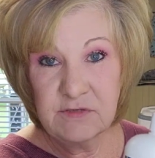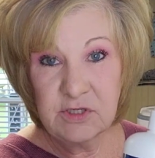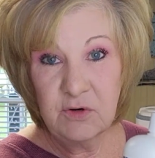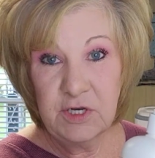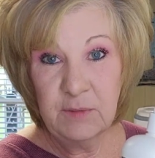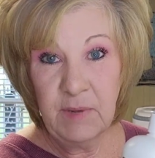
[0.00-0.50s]

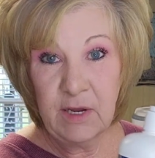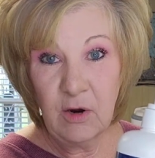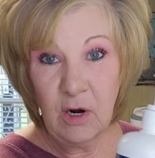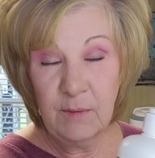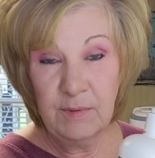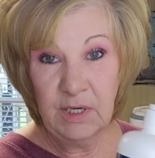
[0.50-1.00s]
sodium
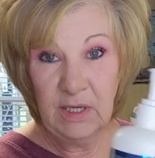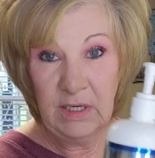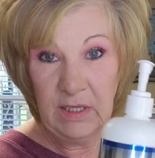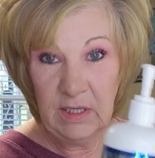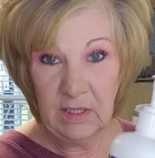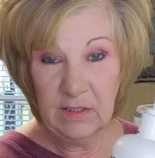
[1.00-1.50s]
bicarbonate
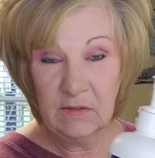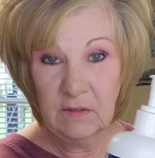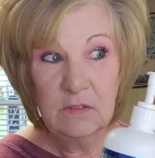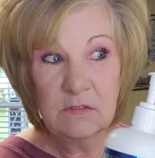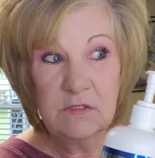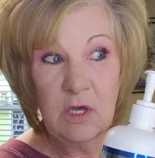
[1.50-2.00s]
in it.
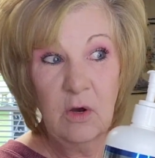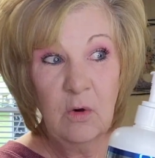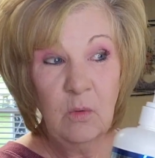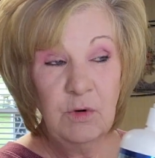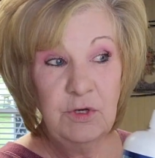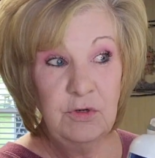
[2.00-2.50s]

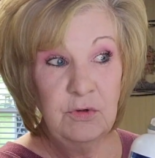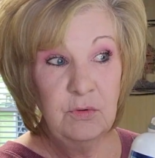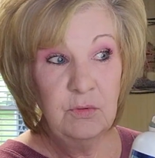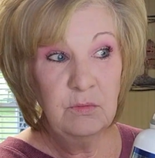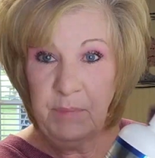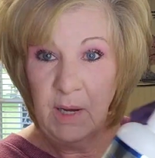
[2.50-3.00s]
So when
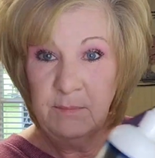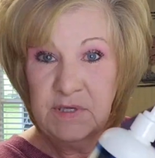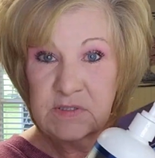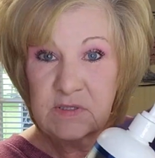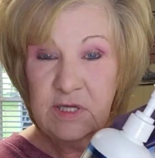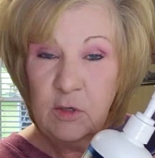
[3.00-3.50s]
you pump
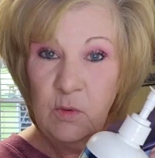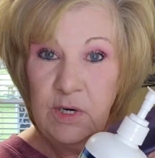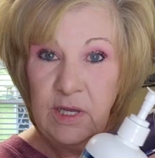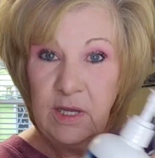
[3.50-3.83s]
his liquid